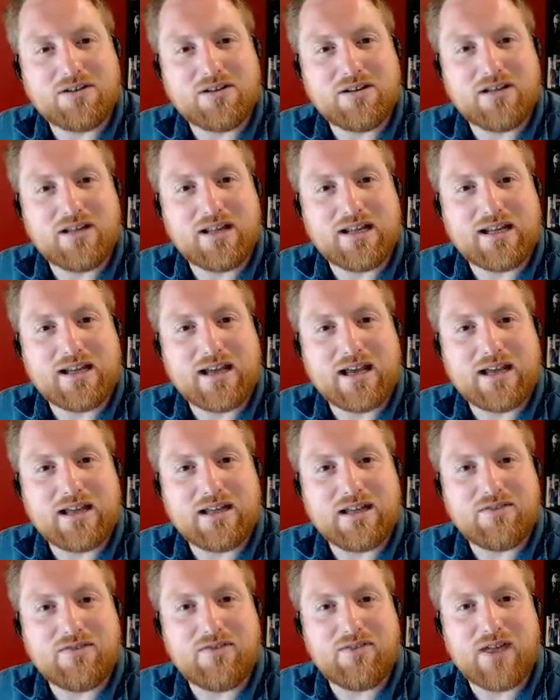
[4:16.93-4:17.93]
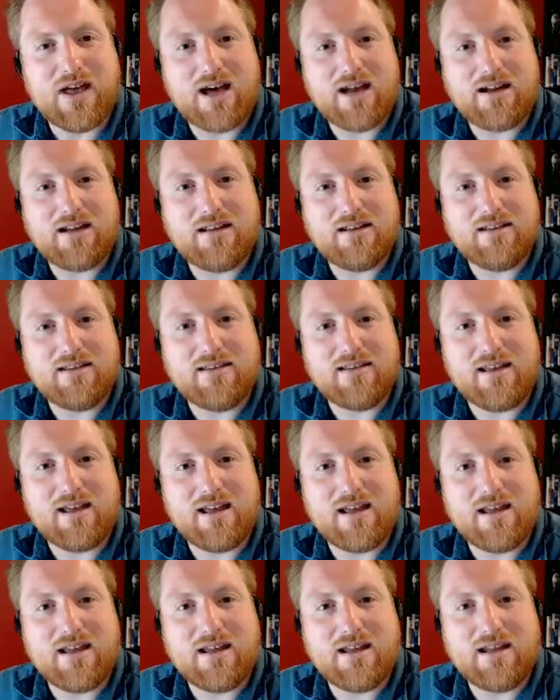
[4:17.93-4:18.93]
like, if that is
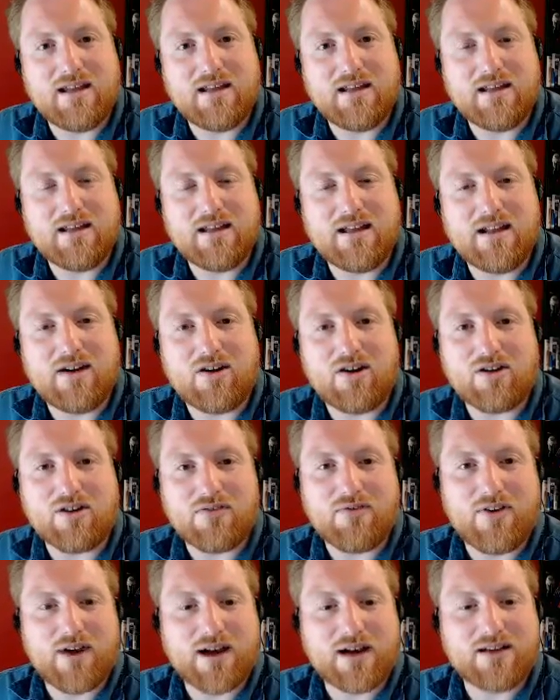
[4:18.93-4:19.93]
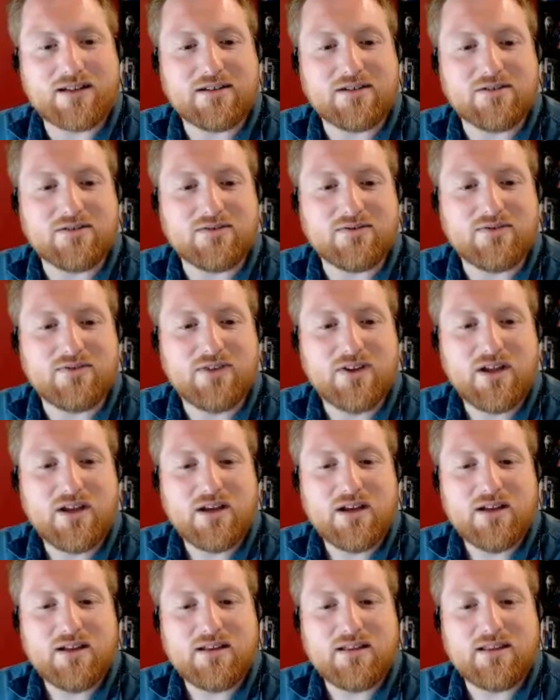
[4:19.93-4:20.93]
a an artifact of
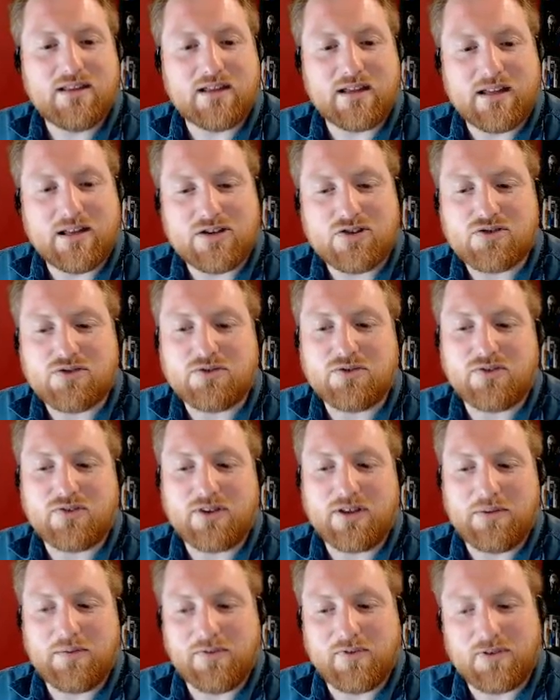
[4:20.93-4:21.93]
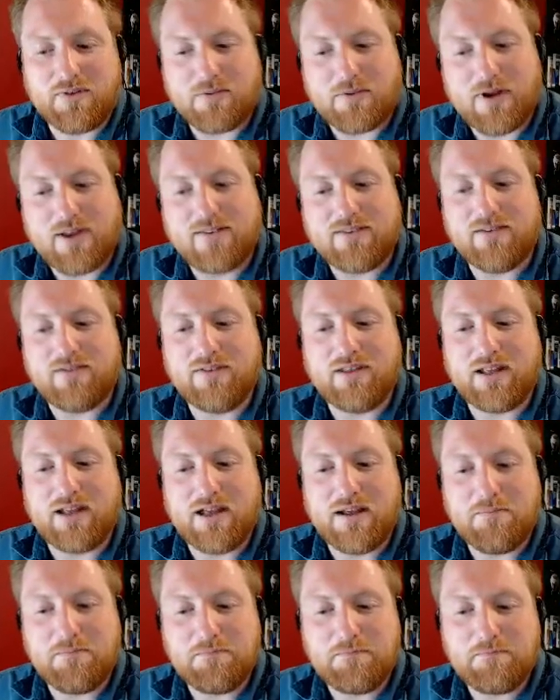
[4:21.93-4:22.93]
the control scheme for the rest of the game.